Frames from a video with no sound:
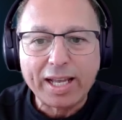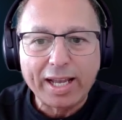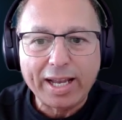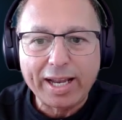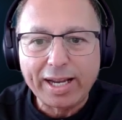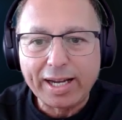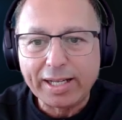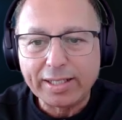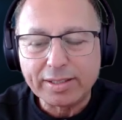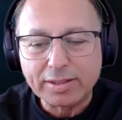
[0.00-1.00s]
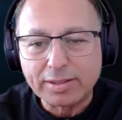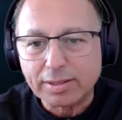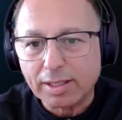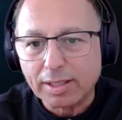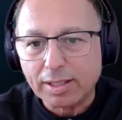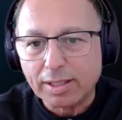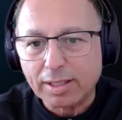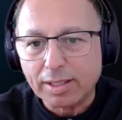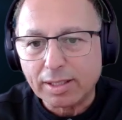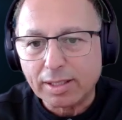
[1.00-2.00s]
And
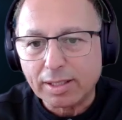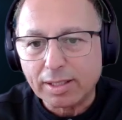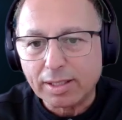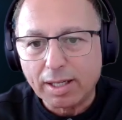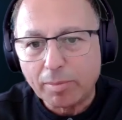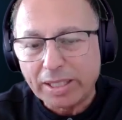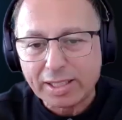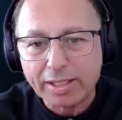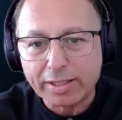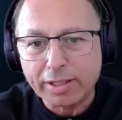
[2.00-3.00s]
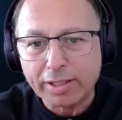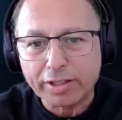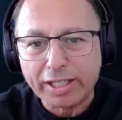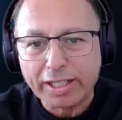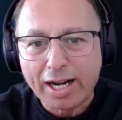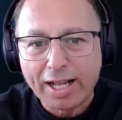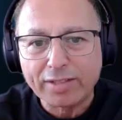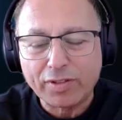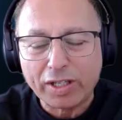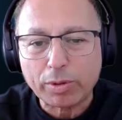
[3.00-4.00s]
basically, it could get out of hand very
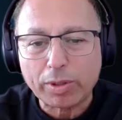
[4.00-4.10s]
quickly.